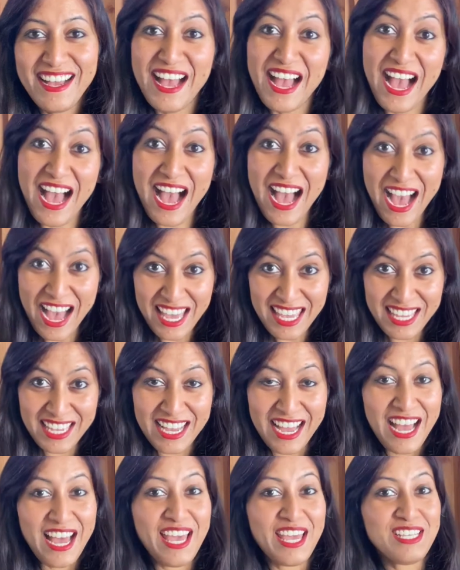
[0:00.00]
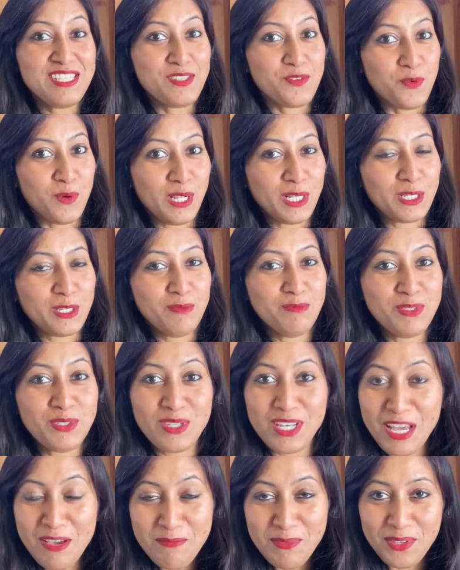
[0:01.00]
Hi guys, welcome to
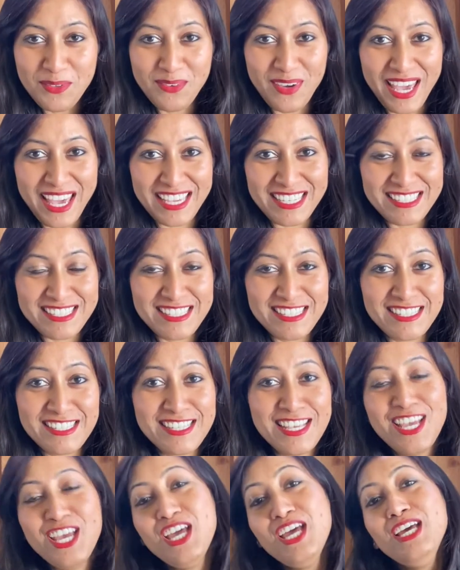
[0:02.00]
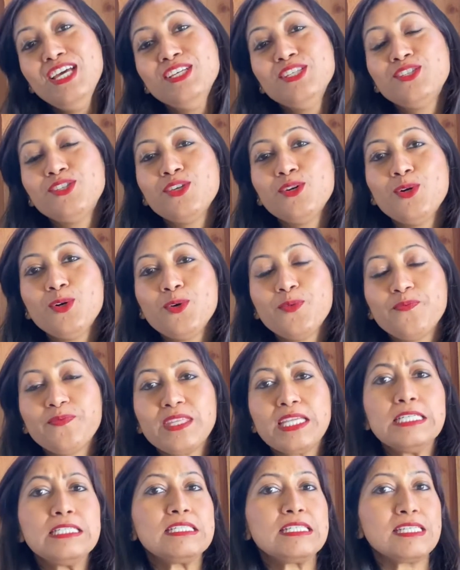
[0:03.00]
Club UX. So,
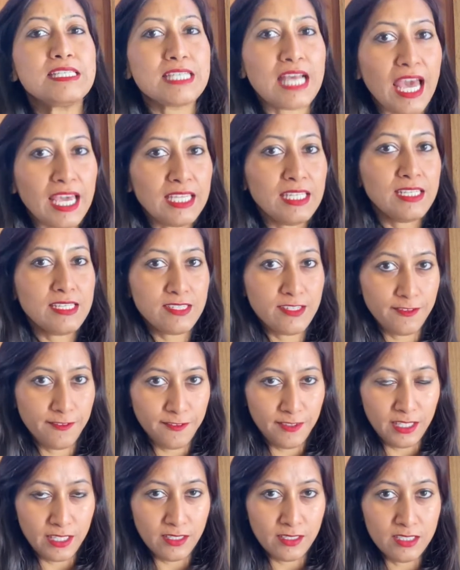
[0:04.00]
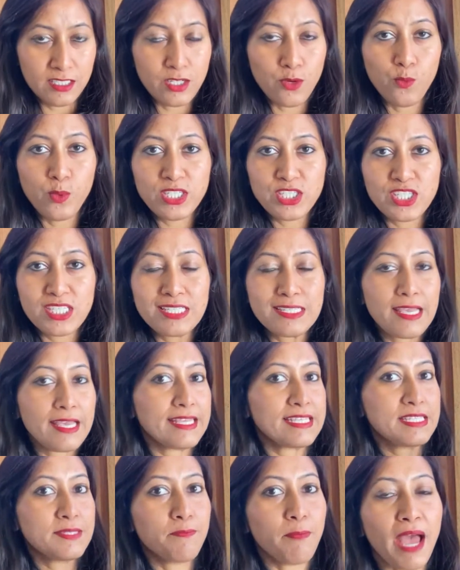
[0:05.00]
design is a field which is
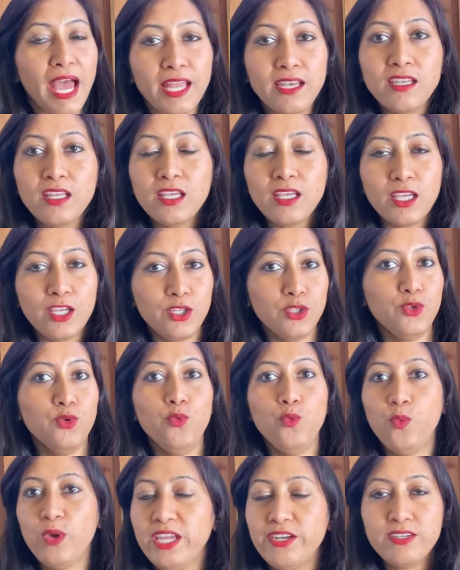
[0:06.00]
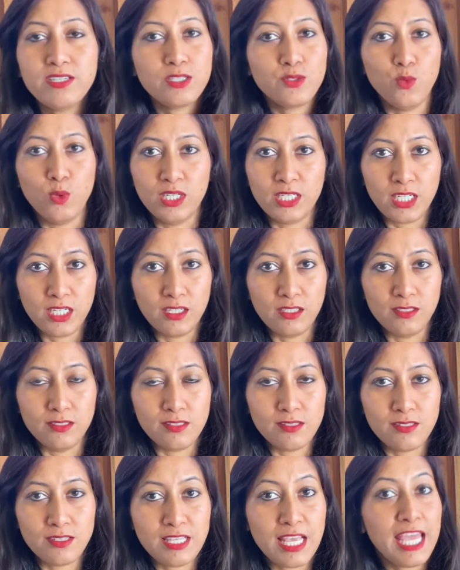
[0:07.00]
expanding into various
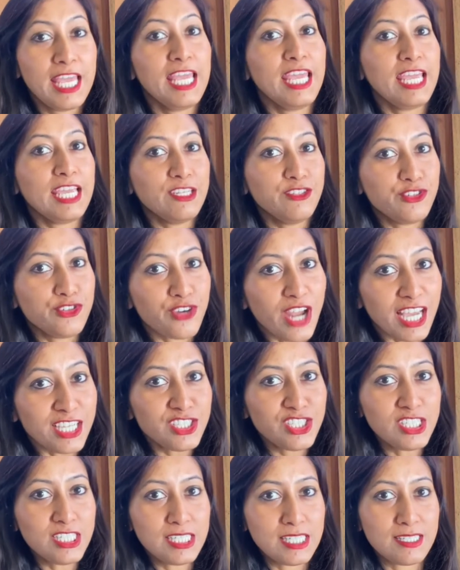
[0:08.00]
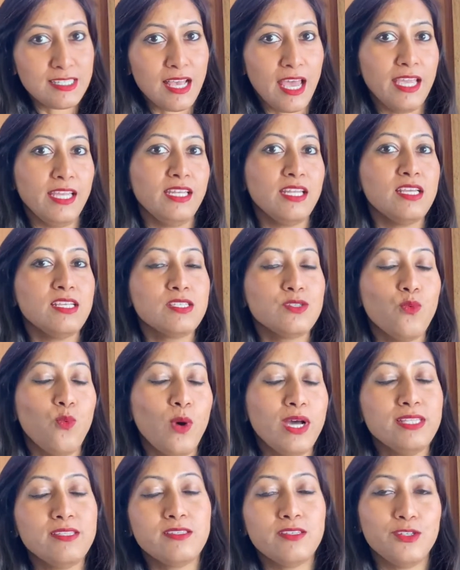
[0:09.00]
verticals. Interaction design is
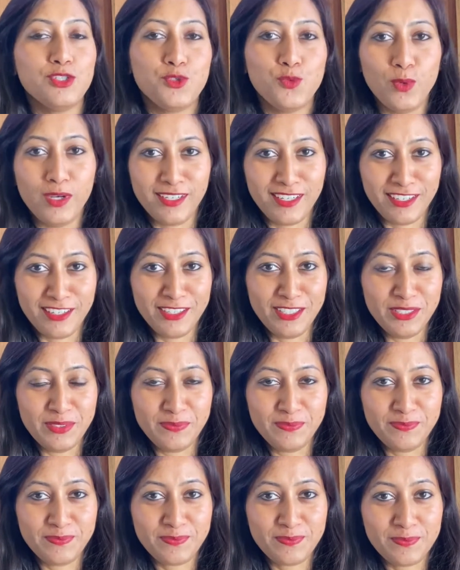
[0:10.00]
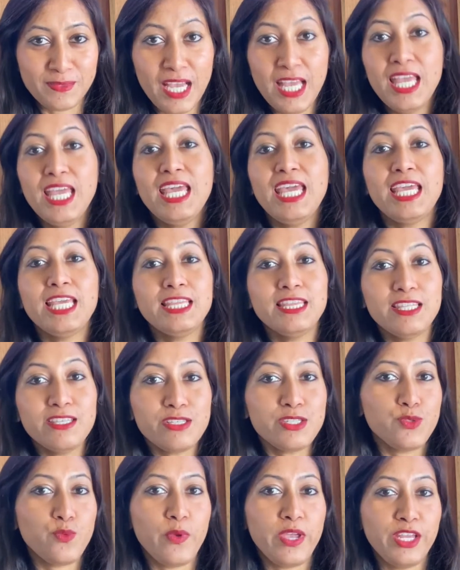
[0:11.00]
one such vertical. In this
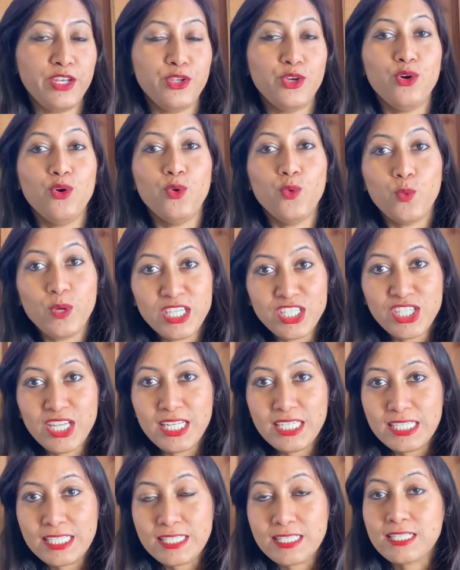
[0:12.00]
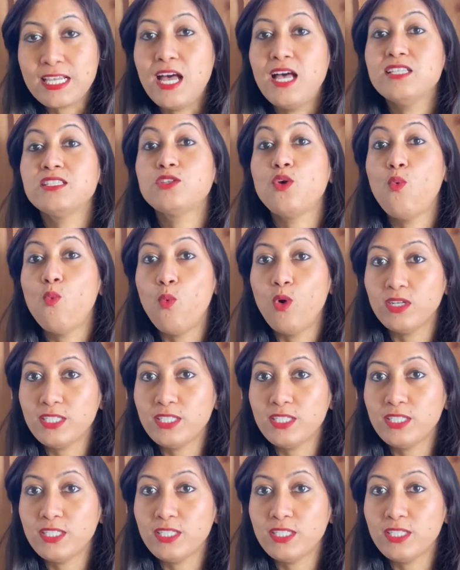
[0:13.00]
video, we shall discuss what is